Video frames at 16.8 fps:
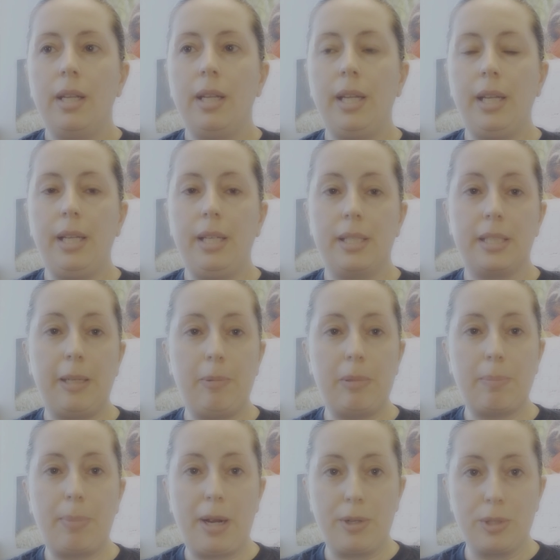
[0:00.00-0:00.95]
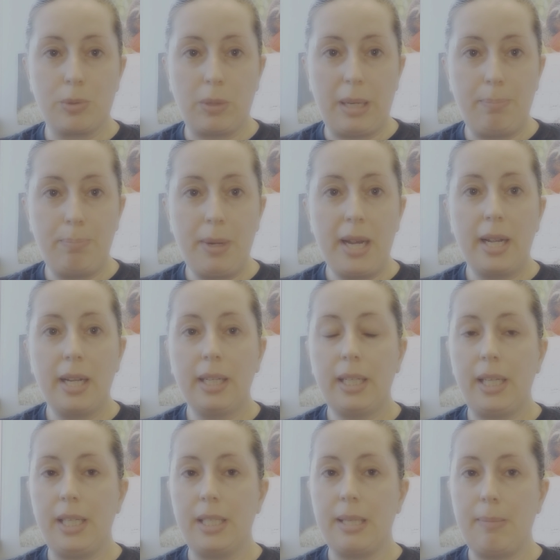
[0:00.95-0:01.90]
He seemed to bounce right back.
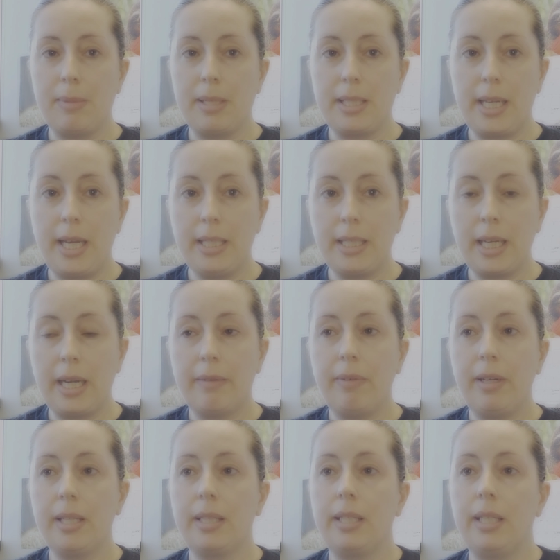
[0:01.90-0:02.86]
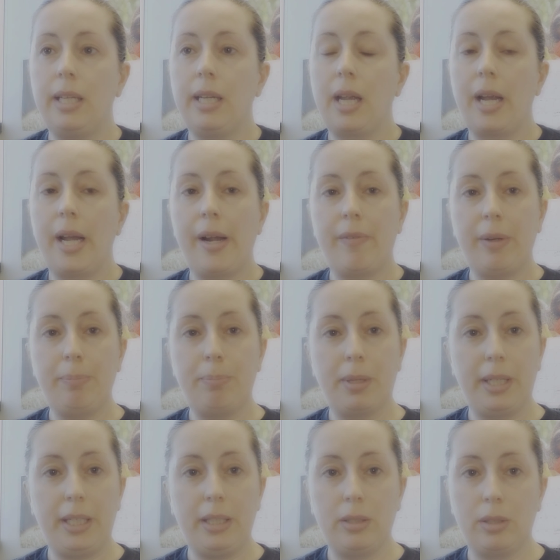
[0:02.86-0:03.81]
He seemed to take to everything.
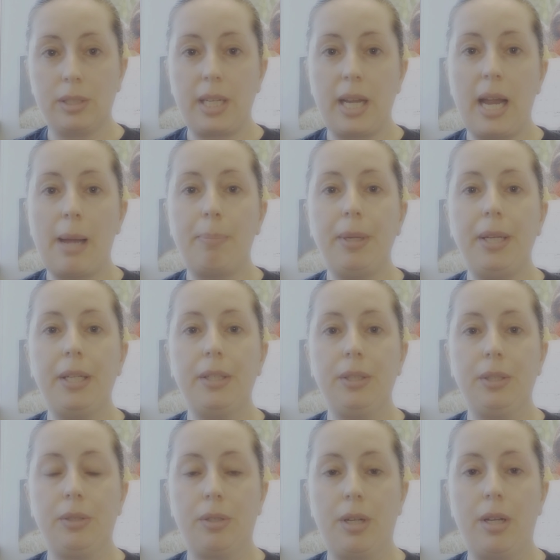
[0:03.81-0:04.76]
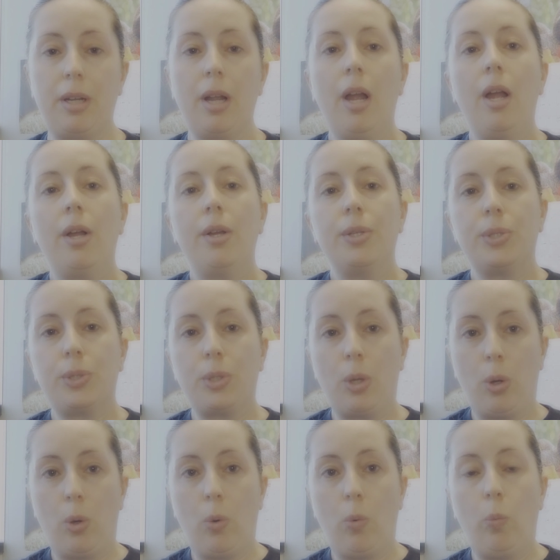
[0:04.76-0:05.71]
Everybody looked happy and good.
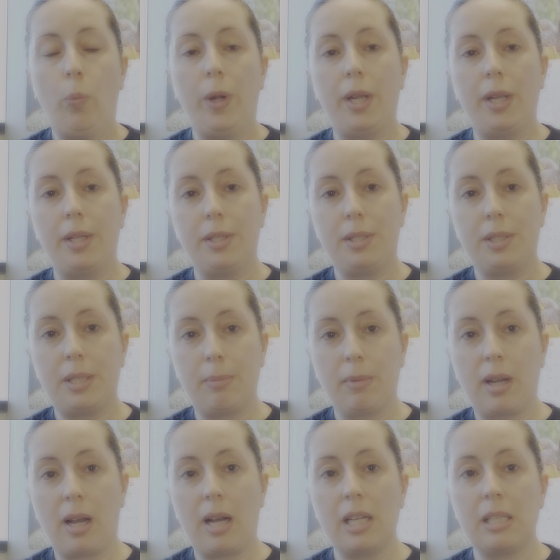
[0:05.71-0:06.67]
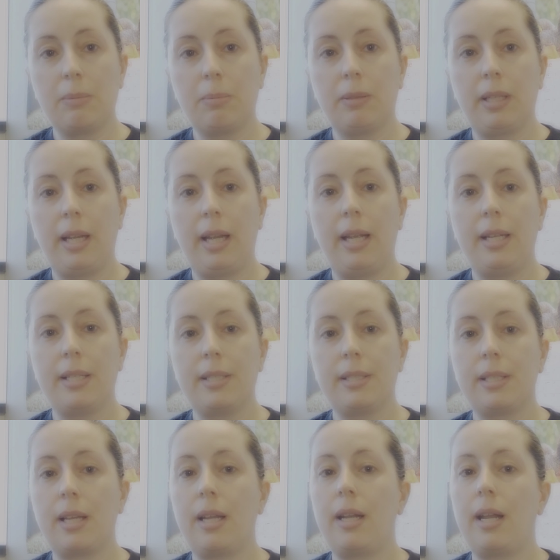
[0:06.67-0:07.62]
So when SimCosplay
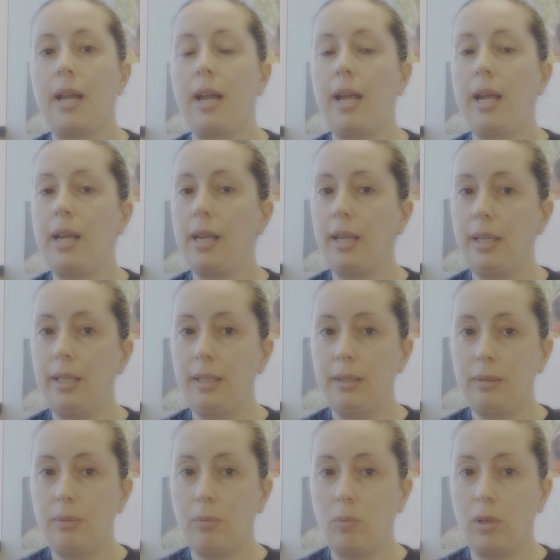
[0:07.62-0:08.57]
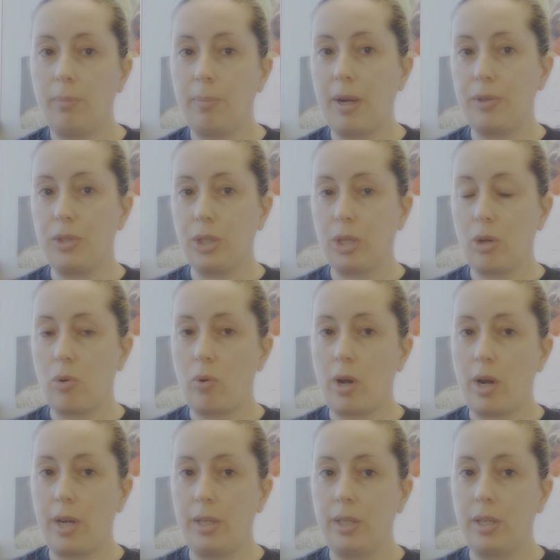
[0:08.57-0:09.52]
said, hey, we're about to go
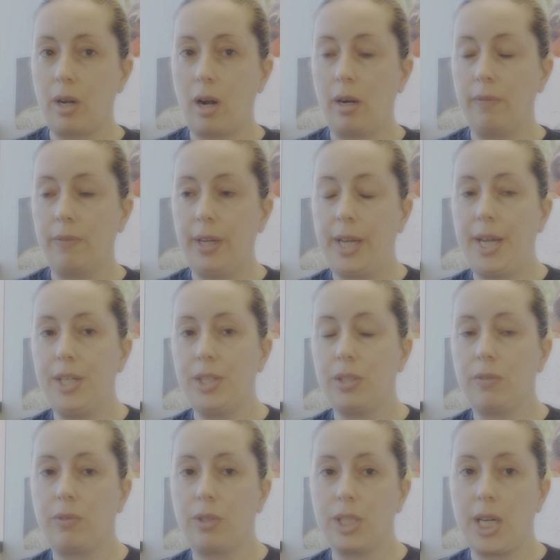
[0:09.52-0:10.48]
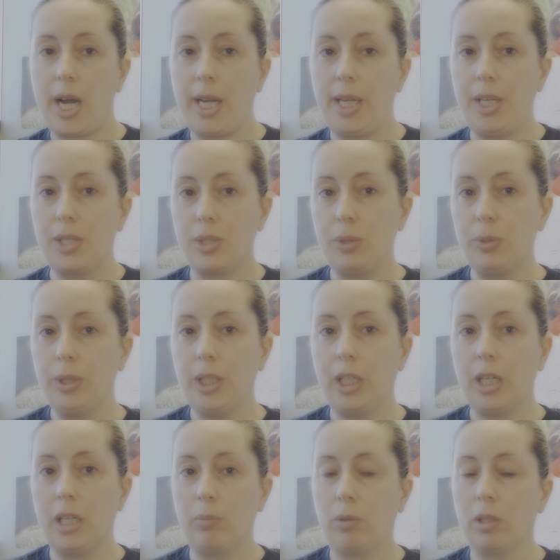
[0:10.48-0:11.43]
on our vacation for Chinese New
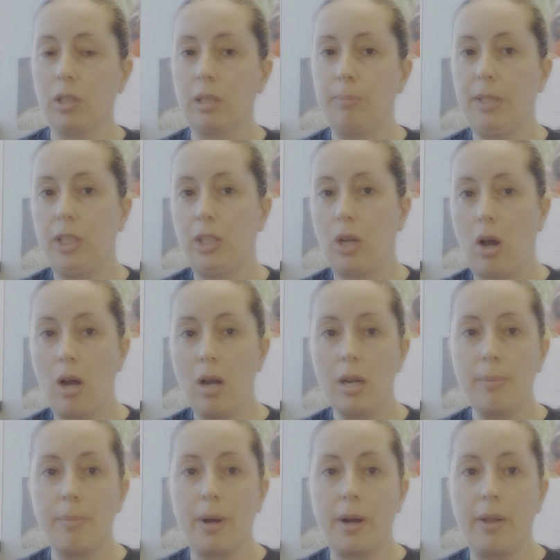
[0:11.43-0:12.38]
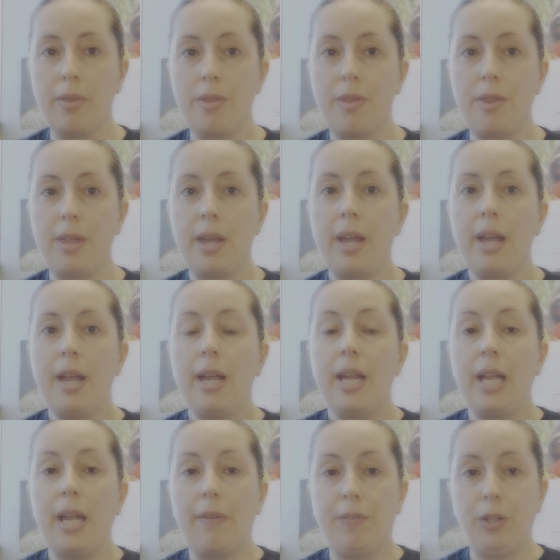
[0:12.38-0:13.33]
Year and we're going to be gone a month,
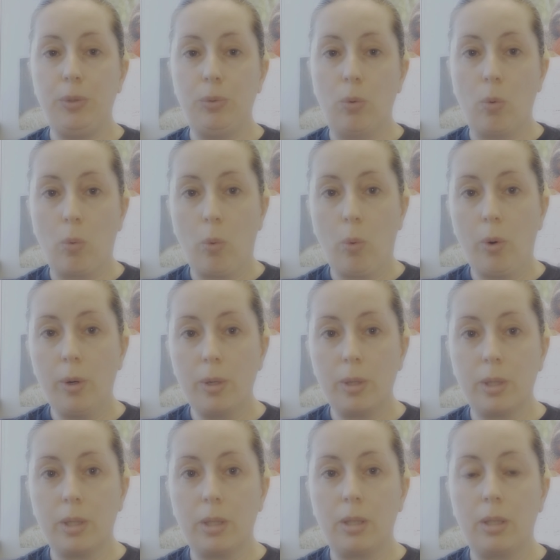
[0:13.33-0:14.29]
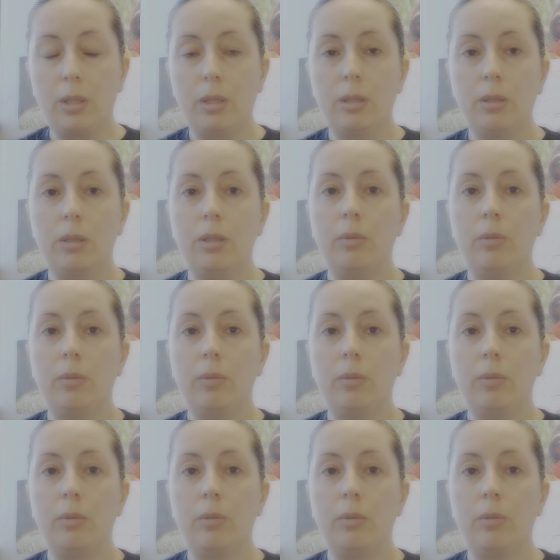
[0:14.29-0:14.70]
if you order